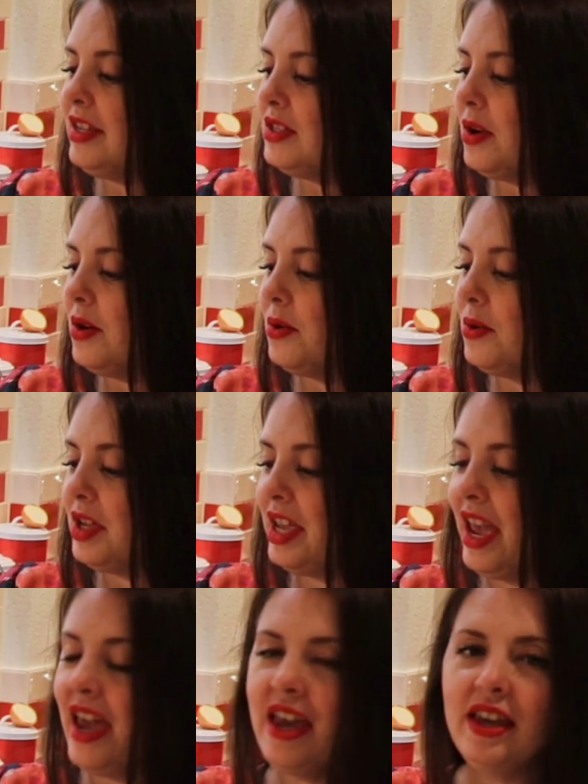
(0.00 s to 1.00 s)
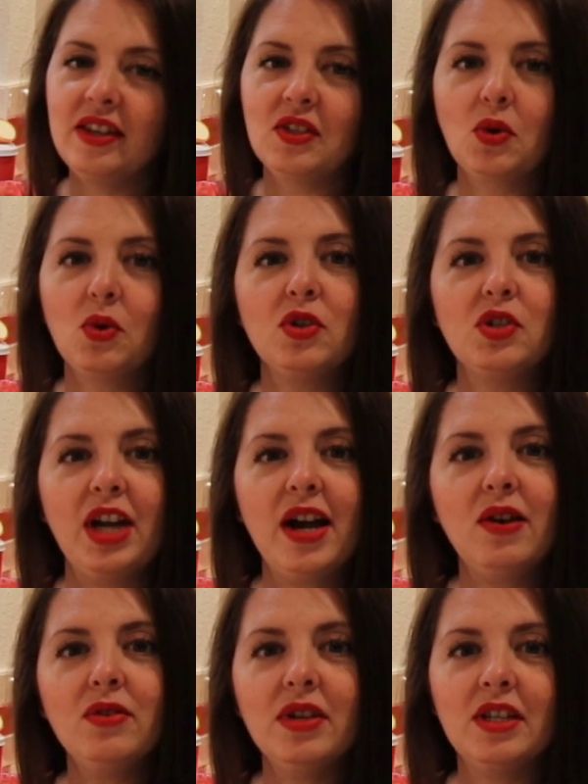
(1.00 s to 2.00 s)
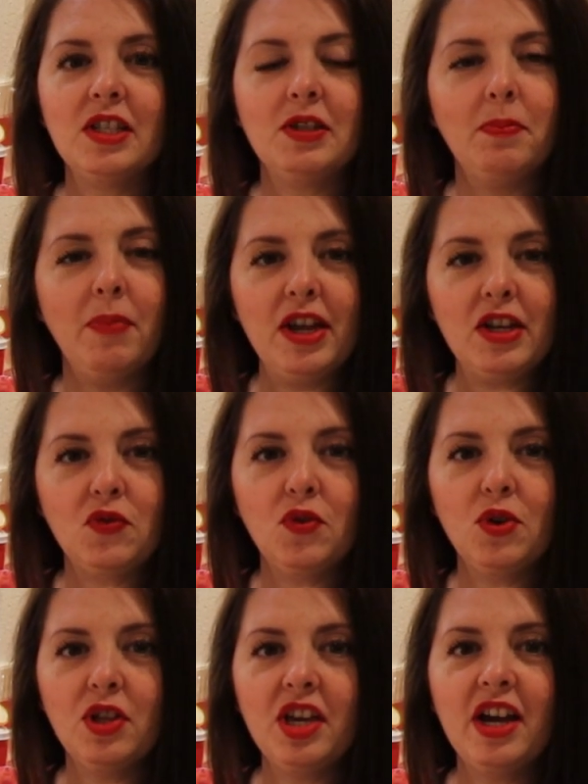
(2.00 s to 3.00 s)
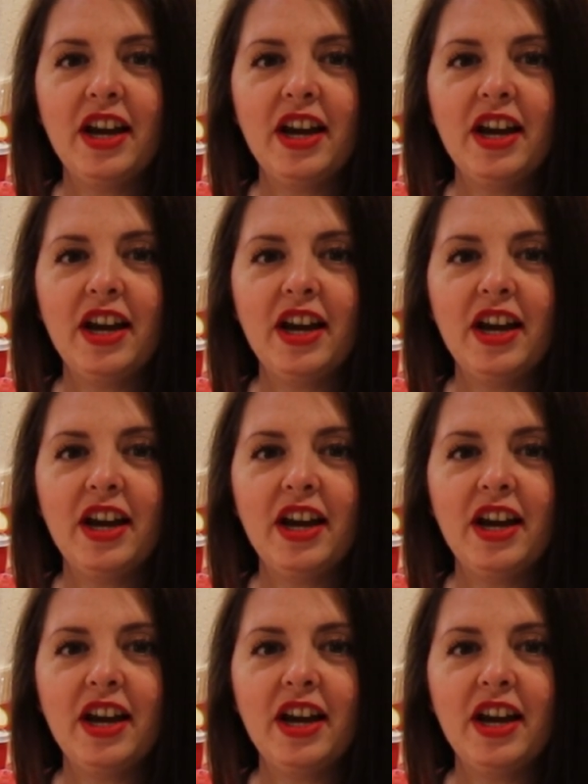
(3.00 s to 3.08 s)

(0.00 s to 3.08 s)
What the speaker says: So the cake has cooled down, it's baked fully.